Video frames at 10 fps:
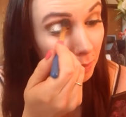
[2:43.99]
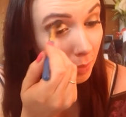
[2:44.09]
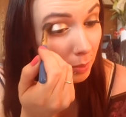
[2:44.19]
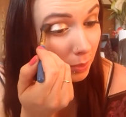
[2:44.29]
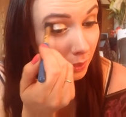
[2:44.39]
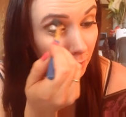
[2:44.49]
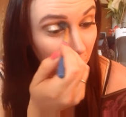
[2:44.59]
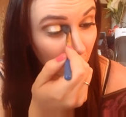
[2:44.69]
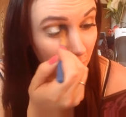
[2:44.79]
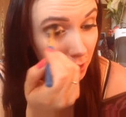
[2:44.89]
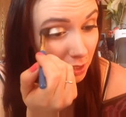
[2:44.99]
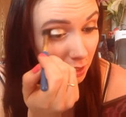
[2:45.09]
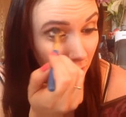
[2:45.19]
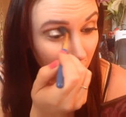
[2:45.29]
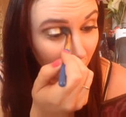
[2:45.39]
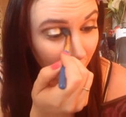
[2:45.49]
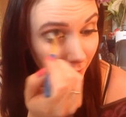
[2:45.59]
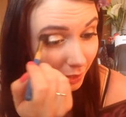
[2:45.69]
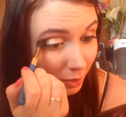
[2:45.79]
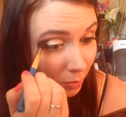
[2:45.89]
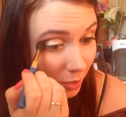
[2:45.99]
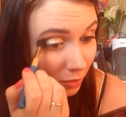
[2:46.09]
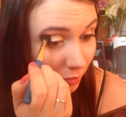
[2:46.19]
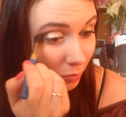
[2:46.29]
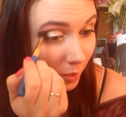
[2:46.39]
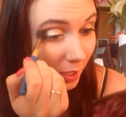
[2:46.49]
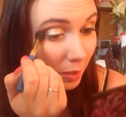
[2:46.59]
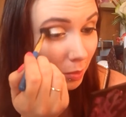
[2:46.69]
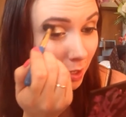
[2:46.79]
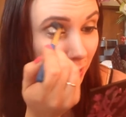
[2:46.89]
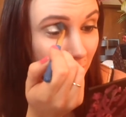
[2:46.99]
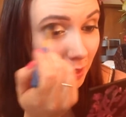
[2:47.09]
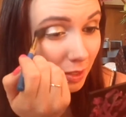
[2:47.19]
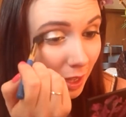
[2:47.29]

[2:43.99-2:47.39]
my blending brush and highlighter brush for my eyebrows,